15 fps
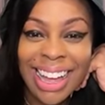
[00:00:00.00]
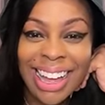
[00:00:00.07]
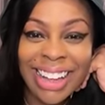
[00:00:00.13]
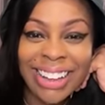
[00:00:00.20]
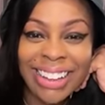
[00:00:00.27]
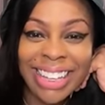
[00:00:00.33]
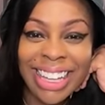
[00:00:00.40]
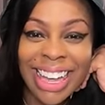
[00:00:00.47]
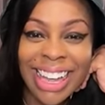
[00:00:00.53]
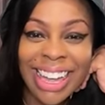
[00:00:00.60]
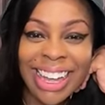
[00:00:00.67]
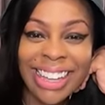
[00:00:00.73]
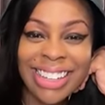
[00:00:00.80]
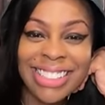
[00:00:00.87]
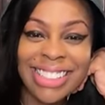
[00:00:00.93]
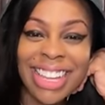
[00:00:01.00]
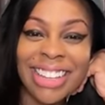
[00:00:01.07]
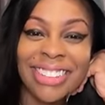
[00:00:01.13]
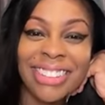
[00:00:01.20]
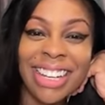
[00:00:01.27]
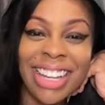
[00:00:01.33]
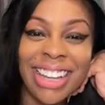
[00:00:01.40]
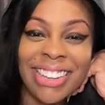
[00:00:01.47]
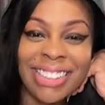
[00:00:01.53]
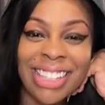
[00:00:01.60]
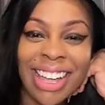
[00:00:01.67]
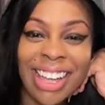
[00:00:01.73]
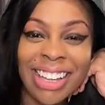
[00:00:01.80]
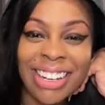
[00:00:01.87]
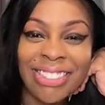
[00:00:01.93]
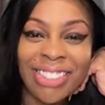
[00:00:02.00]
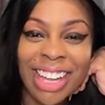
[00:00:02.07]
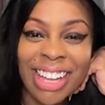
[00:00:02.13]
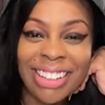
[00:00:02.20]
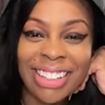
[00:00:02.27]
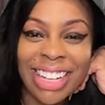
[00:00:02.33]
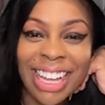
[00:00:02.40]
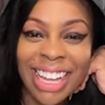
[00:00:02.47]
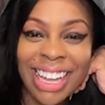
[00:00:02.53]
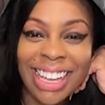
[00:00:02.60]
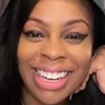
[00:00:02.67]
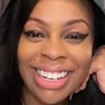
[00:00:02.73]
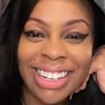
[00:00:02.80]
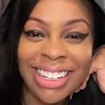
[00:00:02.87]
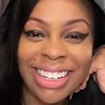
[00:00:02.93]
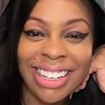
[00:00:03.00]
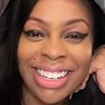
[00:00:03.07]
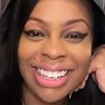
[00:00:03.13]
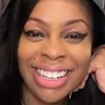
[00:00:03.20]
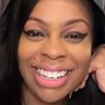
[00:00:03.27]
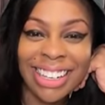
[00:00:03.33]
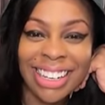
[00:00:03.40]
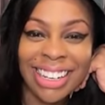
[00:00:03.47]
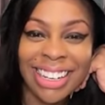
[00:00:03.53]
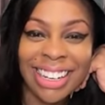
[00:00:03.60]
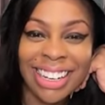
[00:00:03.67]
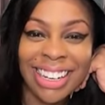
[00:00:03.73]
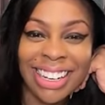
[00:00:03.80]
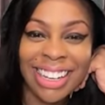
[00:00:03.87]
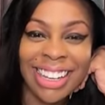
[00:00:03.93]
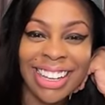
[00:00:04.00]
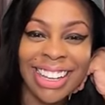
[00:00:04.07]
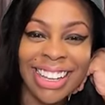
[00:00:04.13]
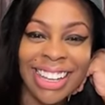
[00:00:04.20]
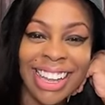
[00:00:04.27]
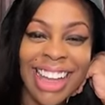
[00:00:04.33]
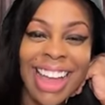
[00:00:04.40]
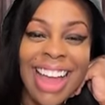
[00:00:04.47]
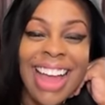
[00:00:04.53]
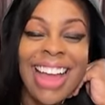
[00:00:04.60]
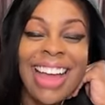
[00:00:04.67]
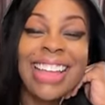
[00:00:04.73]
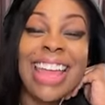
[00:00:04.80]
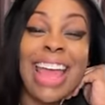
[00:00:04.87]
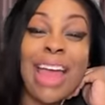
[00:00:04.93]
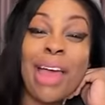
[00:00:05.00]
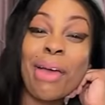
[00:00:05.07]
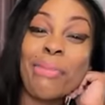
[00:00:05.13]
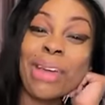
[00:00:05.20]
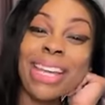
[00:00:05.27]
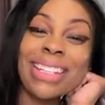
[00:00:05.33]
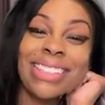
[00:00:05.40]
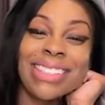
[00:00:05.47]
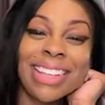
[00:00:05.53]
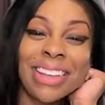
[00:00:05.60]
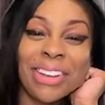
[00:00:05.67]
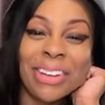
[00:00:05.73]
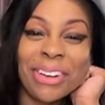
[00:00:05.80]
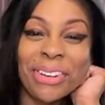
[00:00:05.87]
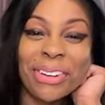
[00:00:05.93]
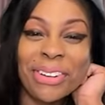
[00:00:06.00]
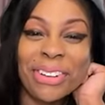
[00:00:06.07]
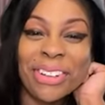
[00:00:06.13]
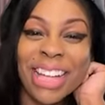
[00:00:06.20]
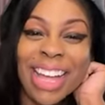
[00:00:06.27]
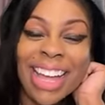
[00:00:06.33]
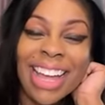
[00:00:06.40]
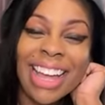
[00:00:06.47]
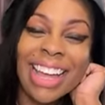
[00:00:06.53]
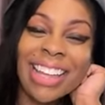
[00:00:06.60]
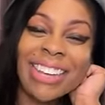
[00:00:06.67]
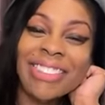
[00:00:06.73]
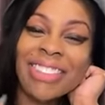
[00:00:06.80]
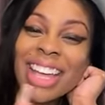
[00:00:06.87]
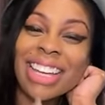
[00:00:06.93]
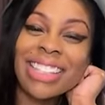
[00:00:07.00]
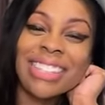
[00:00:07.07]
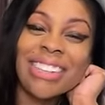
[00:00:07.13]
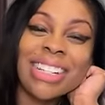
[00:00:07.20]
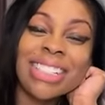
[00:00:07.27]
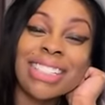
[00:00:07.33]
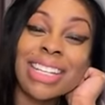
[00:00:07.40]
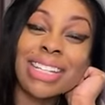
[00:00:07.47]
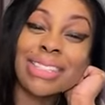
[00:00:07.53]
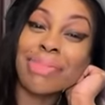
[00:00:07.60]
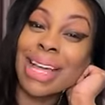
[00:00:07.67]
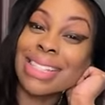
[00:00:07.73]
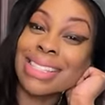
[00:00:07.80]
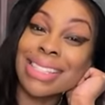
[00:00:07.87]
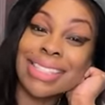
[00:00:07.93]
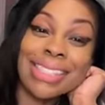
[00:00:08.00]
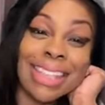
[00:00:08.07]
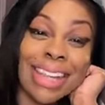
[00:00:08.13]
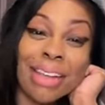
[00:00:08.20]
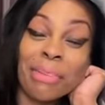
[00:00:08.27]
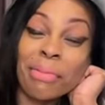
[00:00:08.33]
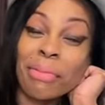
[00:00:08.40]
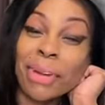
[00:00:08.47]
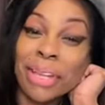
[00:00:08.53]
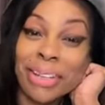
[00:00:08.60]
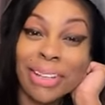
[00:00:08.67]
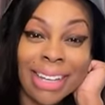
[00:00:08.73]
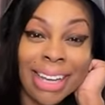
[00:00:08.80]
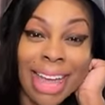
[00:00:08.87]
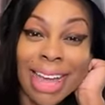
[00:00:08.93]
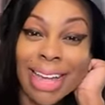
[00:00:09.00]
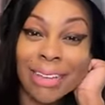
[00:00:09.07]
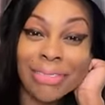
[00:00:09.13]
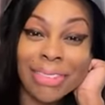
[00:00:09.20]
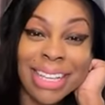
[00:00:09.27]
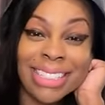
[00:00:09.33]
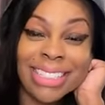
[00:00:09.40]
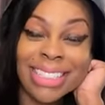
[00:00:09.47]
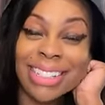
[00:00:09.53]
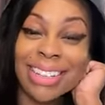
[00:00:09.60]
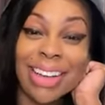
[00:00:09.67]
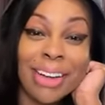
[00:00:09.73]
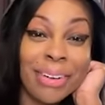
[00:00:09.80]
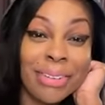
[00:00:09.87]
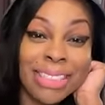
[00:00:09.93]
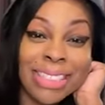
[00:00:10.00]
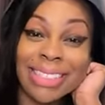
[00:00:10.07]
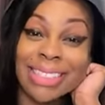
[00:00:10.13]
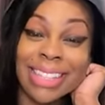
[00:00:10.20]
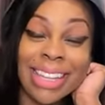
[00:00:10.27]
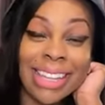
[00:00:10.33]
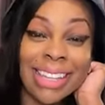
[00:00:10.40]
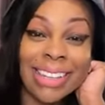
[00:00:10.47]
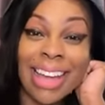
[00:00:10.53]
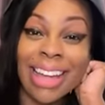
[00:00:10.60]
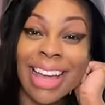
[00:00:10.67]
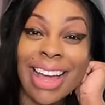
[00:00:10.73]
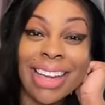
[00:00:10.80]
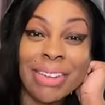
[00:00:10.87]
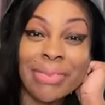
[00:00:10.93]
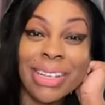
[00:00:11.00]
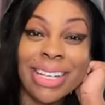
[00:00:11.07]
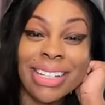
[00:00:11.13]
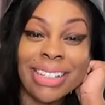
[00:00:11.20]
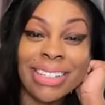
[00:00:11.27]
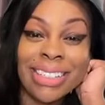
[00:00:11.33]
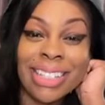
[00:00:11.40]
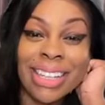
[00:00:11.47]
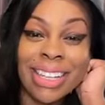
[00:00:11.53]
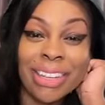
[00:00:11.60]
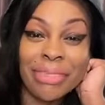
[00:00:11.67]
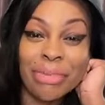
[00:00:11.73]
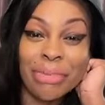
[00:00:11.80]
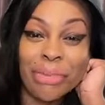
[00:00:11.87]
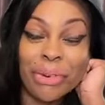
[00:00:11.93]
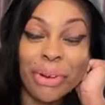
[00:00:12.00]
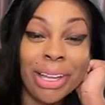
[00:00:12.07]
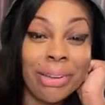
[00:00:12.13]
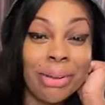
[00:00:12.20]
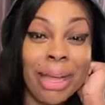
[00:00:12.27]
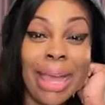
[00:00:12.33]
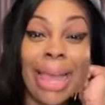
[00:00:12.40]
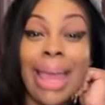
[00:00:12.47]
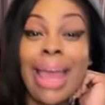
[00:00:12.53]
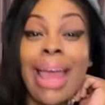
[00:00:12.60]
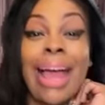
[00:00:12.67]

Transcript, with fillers: Okay, you say you love talking about that. Yeah, we do. Elevated Taurus, she's my sister in real life, and she knows. She'll tell you, like, I am a tinfoil hat.